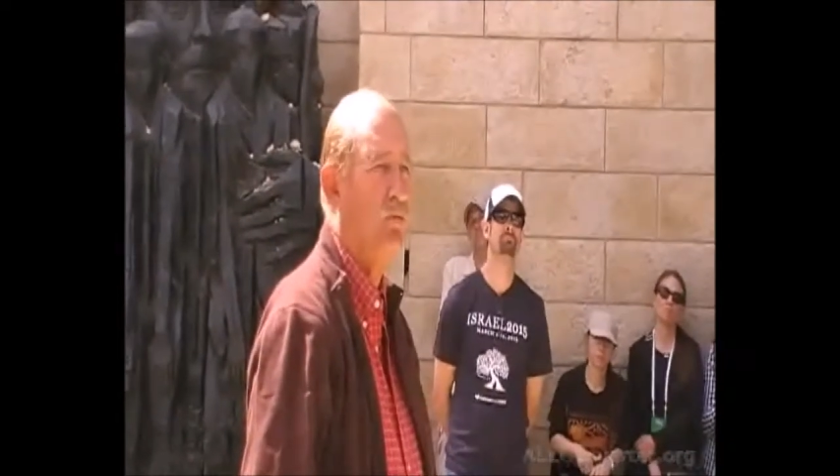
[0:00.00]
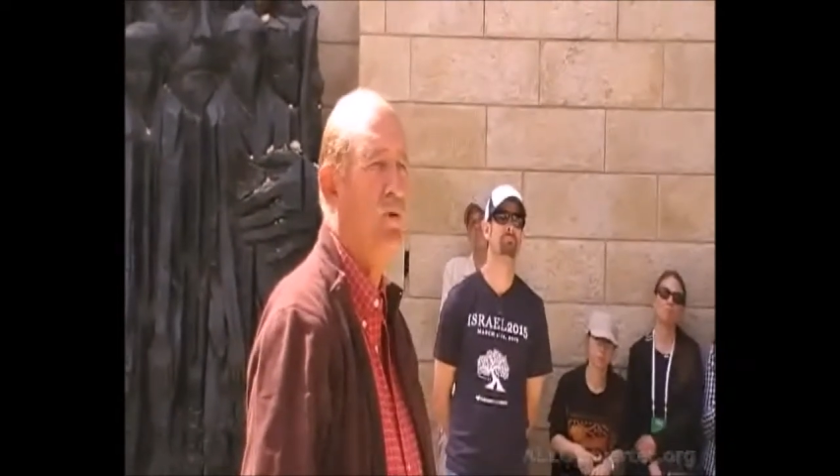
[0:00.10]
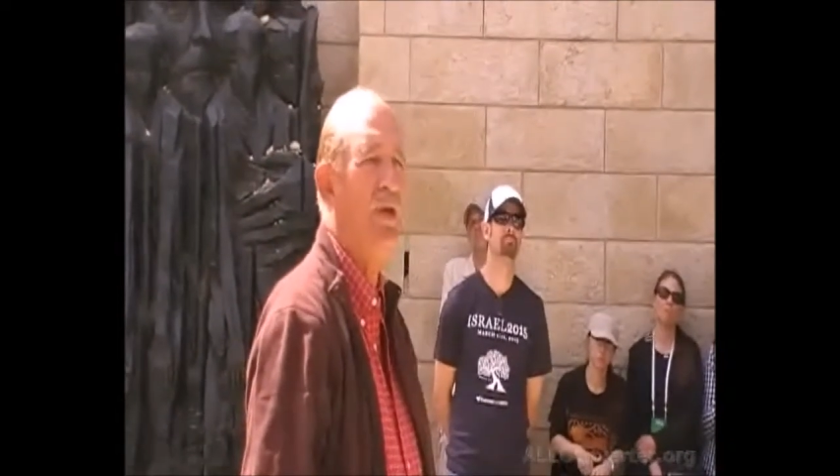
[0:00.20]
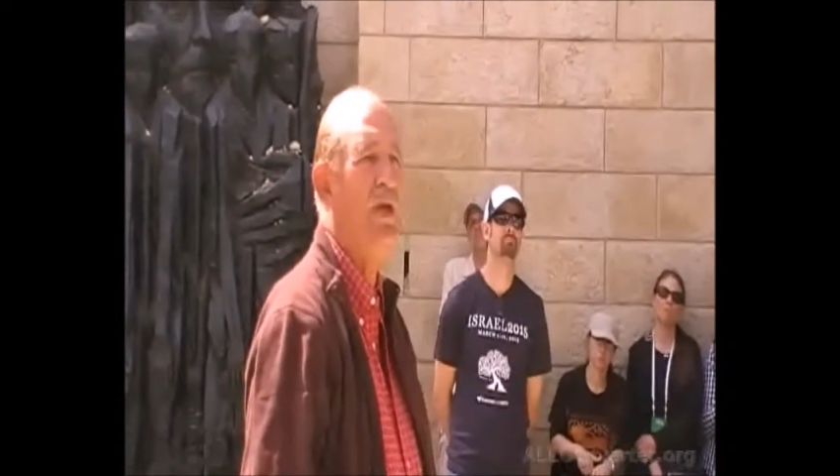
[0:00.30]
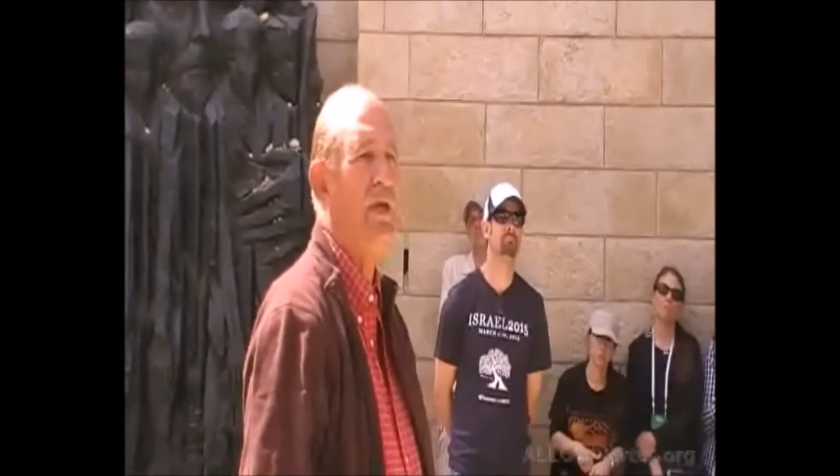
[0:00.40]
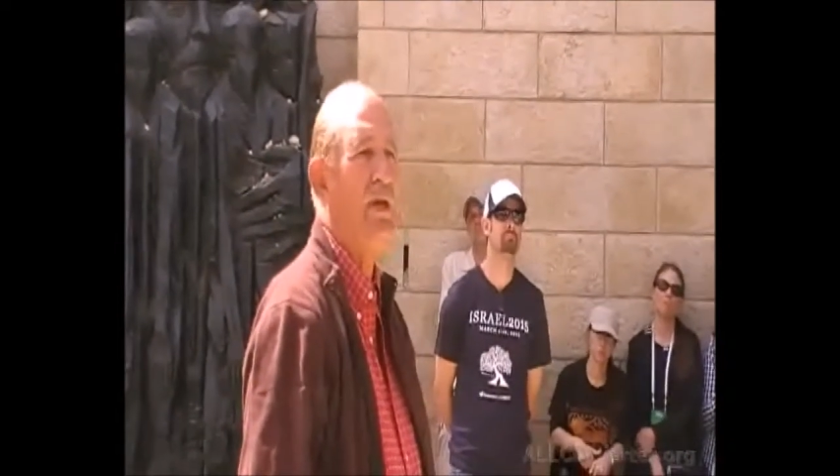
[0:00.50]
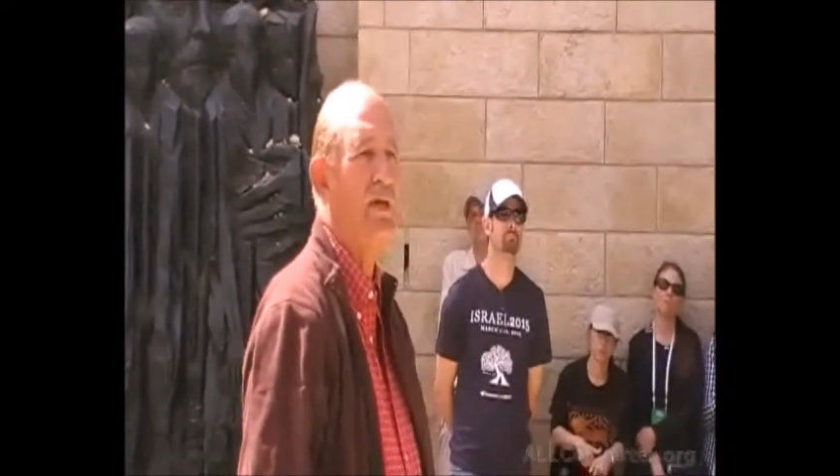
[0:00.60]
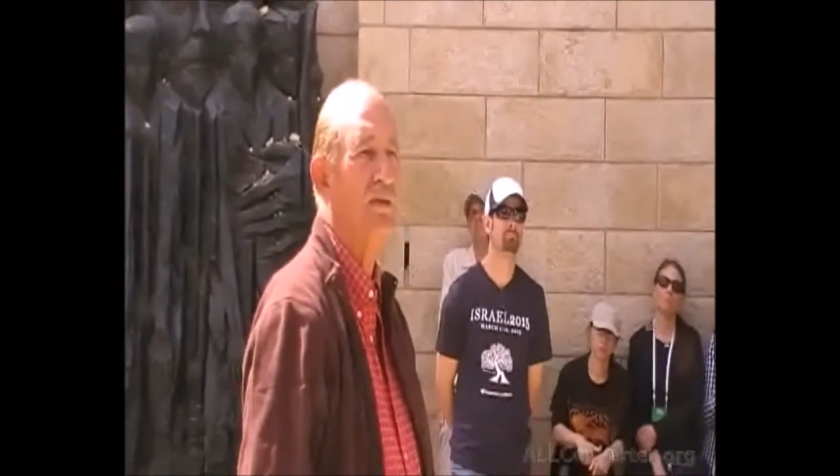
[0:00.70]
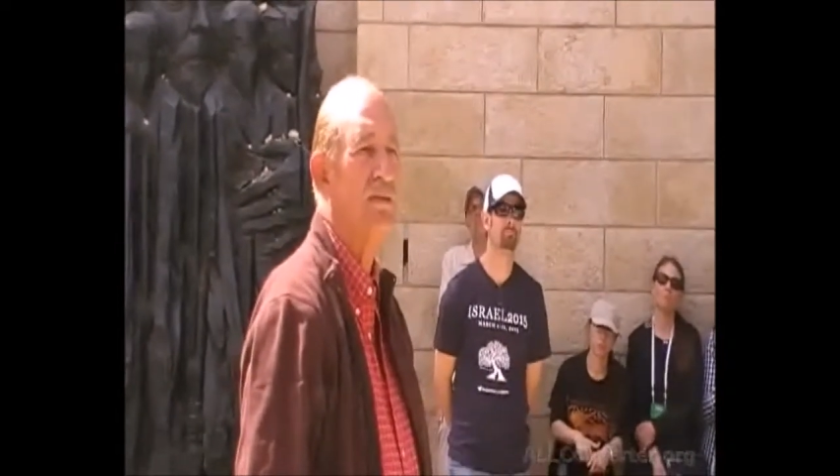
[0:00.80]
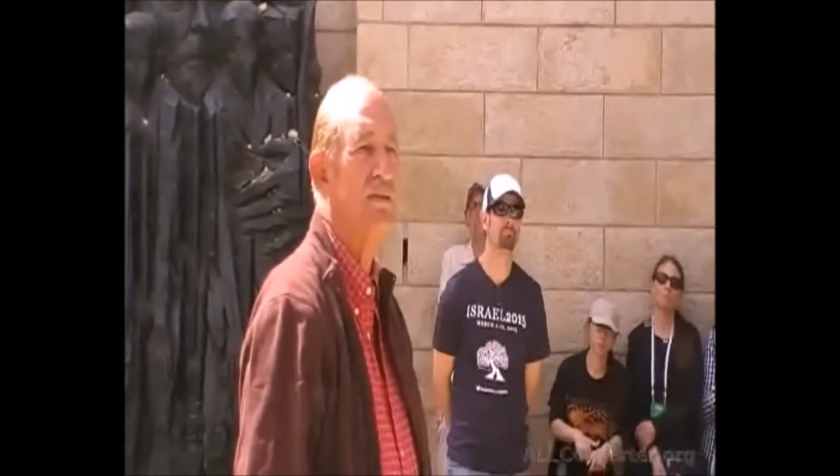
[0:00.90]
We
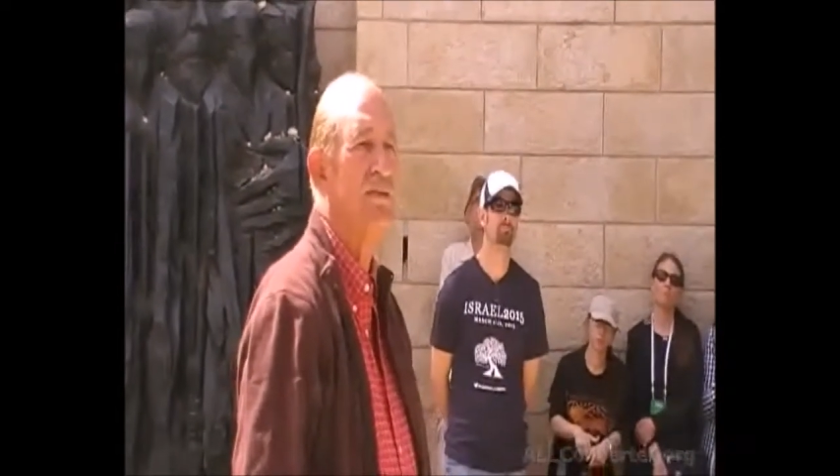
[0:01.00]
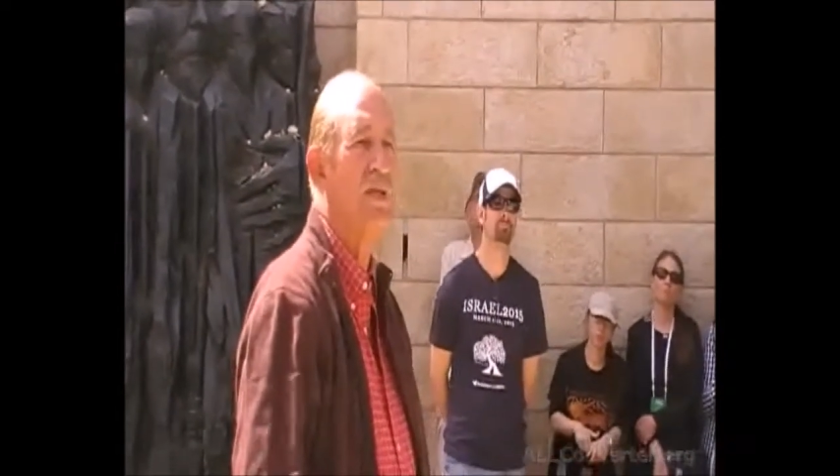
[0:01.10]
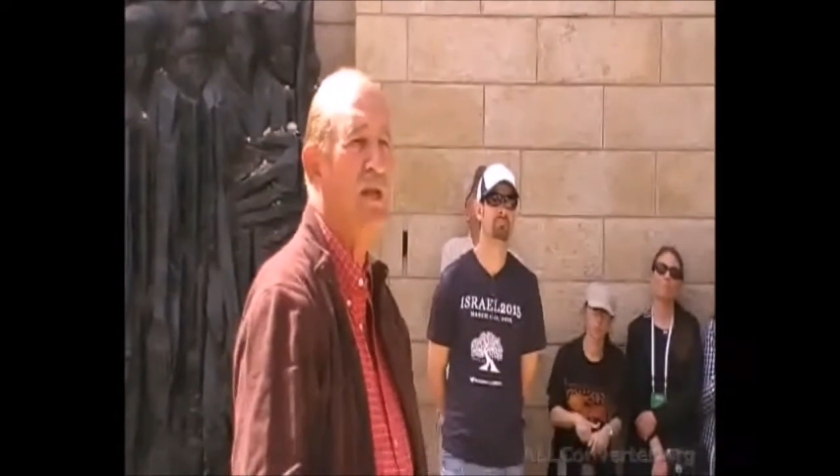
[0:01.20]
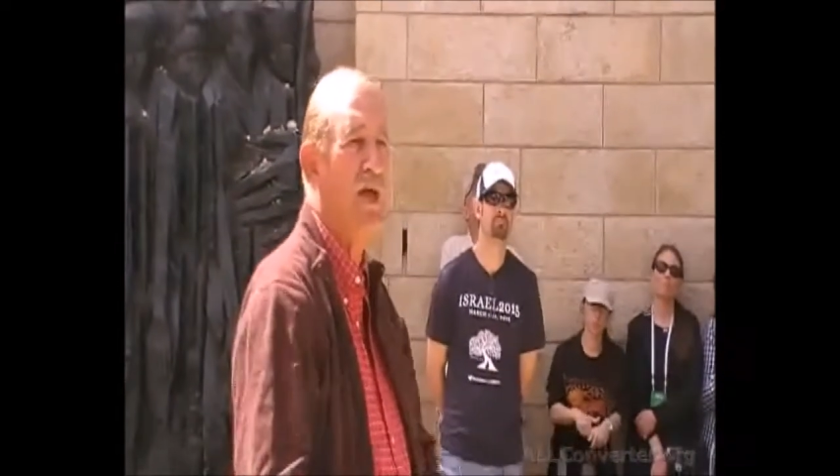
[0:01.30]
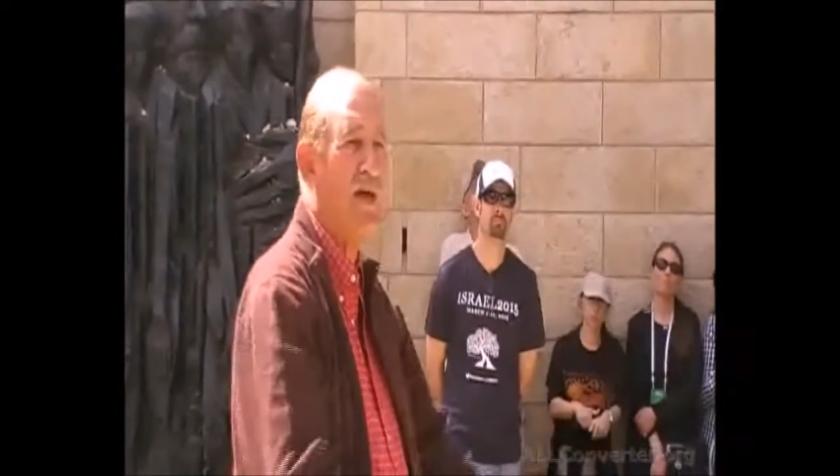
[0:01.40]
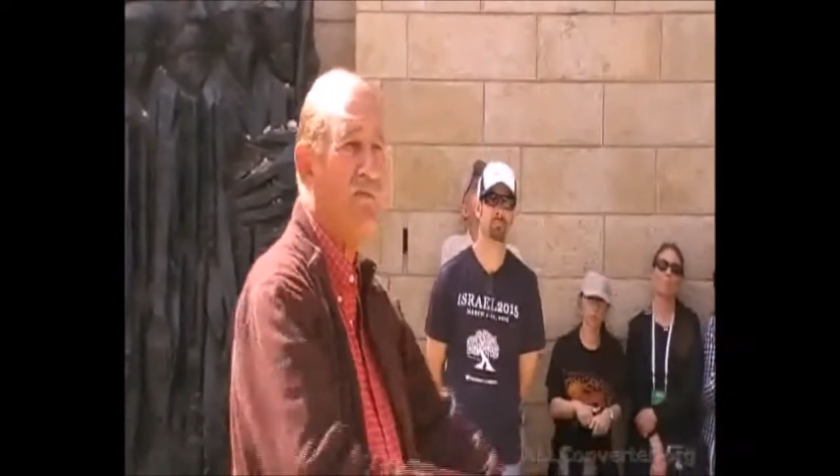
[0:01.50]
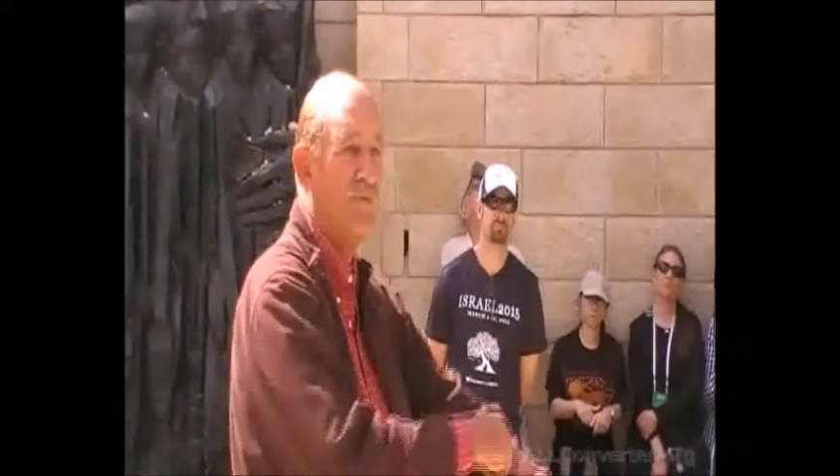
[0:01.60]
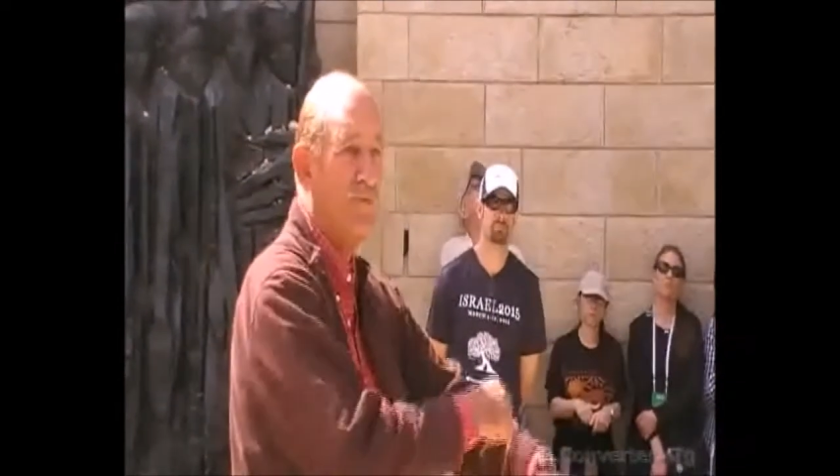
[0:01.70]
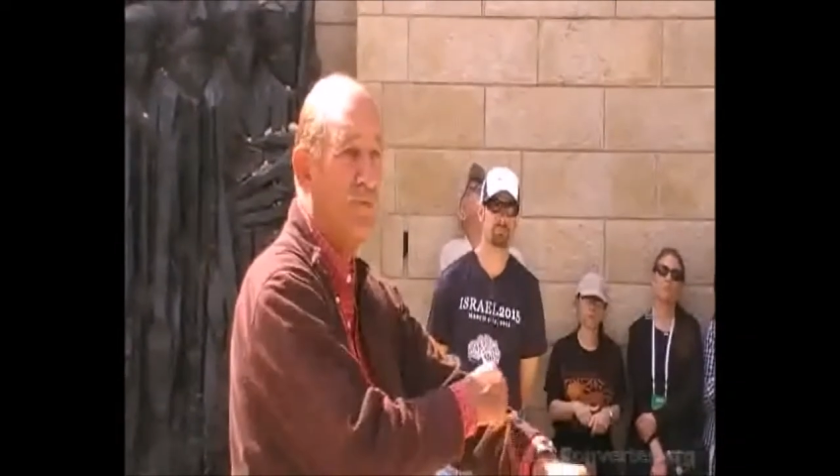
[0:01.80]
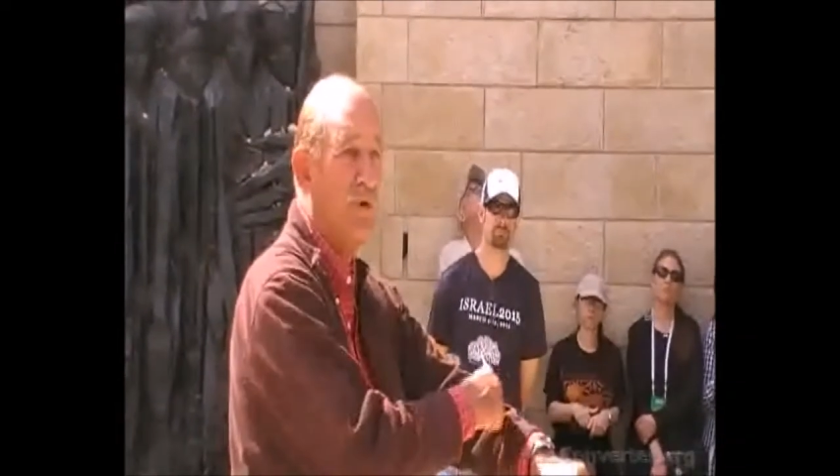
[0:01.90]
still have
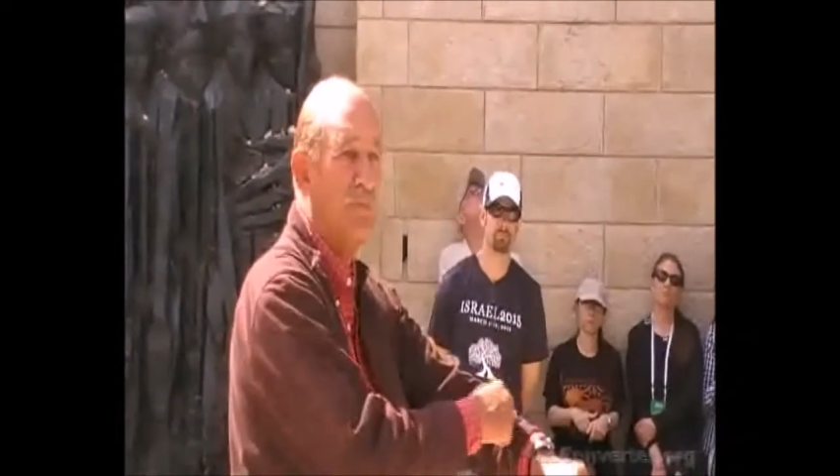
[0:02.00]
few